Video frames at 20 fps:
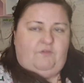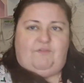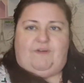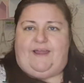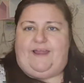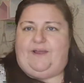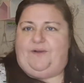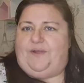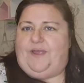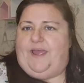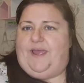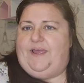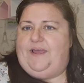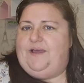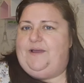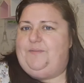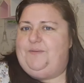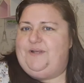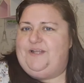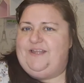Right, okay,
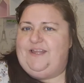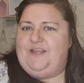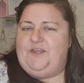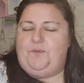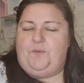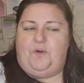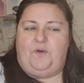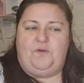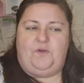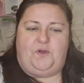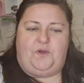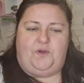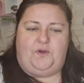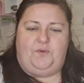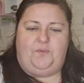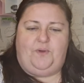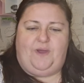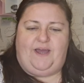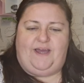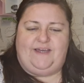I'm gonna let you all
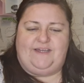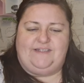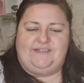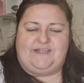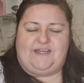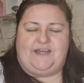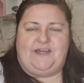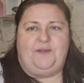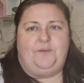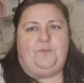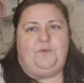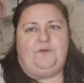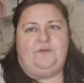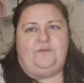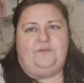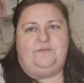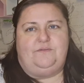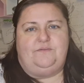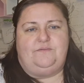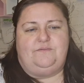go and I
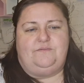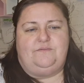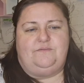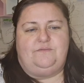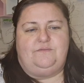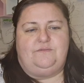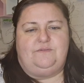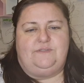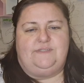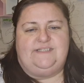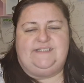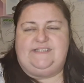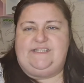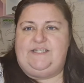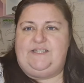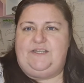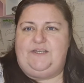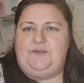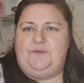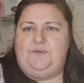will
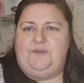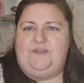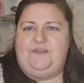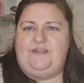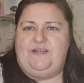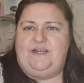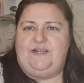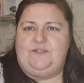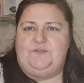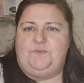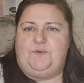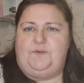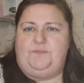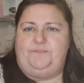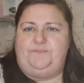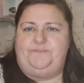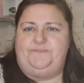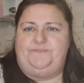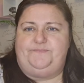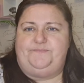see you in the next one.